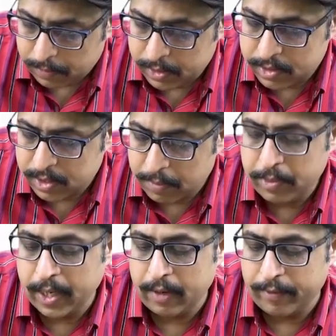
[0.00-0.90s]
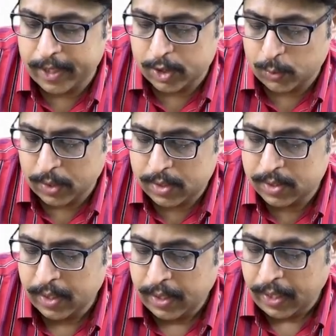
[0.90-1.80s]
in some individuals
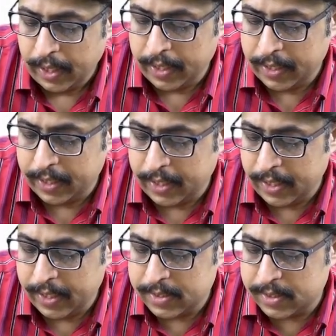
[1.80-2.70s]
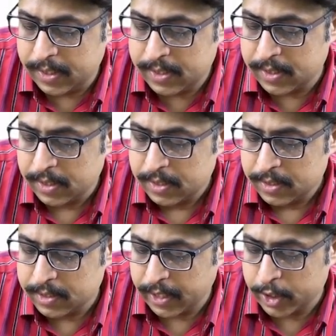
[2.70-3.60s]
increases
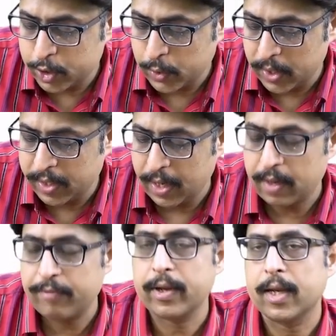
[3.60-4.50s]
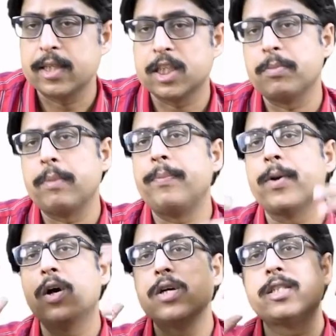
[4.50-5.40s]
sexual gratification. Maybe
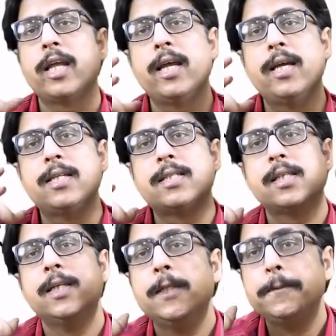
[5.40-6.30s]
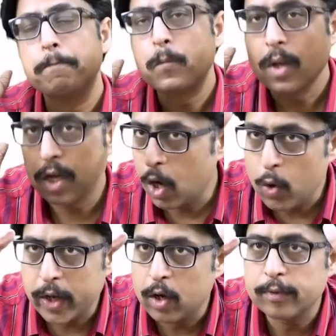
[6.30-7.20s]
because there is
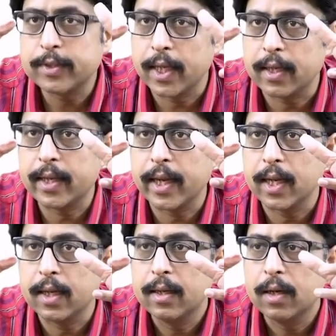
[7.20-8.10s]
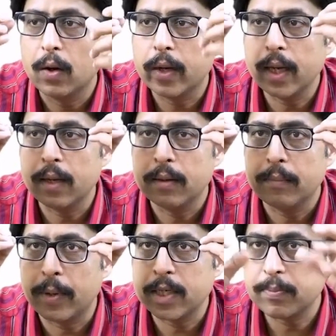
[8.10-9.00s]
clouding of thinking. Okay,
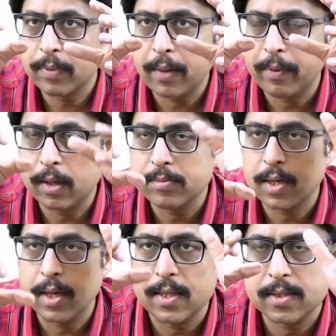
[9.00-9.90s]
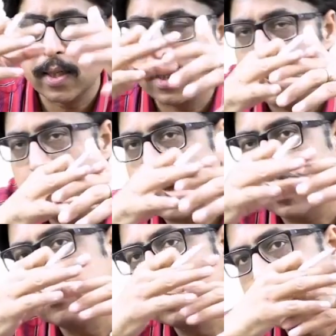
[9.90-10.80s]
blood supply becomes less and he
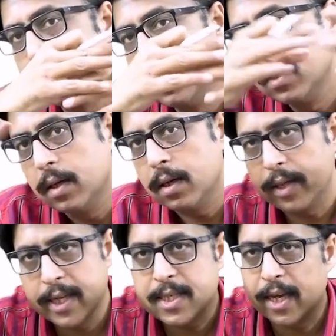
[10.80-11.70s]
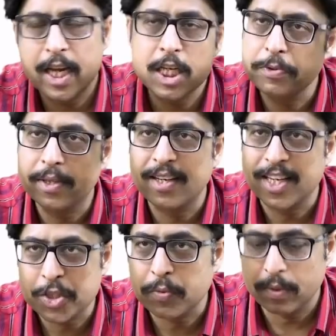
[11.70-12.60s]
becomes disengaged with the
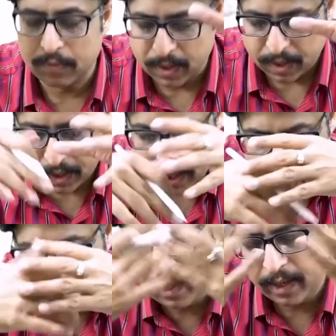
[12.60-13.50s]
rest of the world, and it